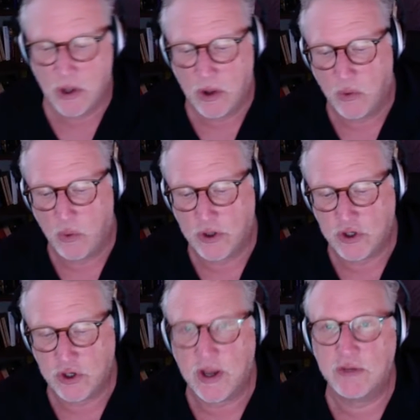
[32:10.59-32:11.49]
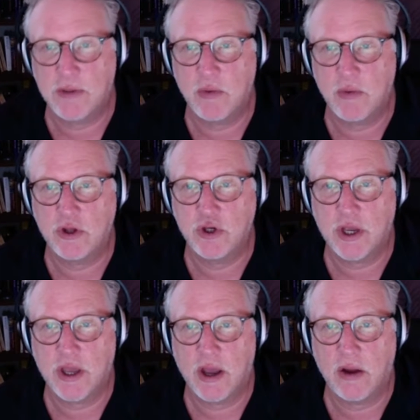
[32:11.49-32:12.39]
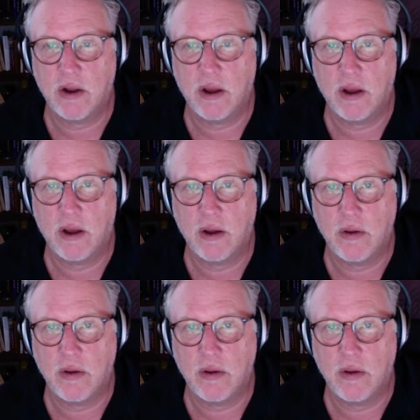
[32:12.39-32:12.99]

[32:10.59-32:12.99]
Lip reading: which you guys might want to check out.